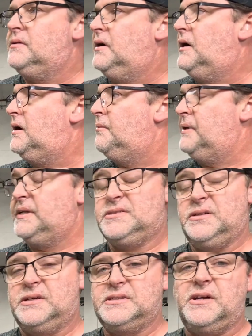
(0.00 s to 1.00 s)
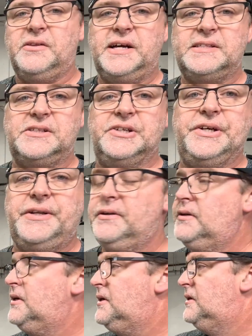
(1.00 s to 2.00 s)
And as long as all that's good,
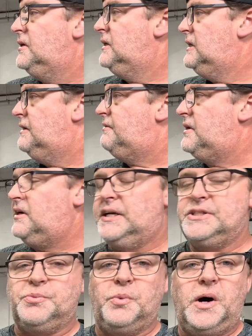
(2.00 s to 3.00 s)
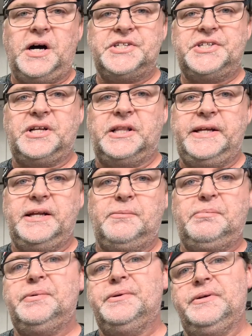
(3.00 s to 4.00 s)
give it a nice wash, clean
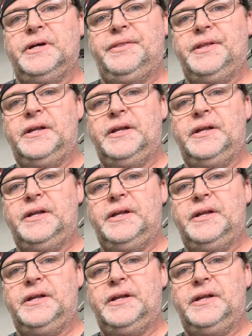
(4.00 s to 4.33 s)
up, and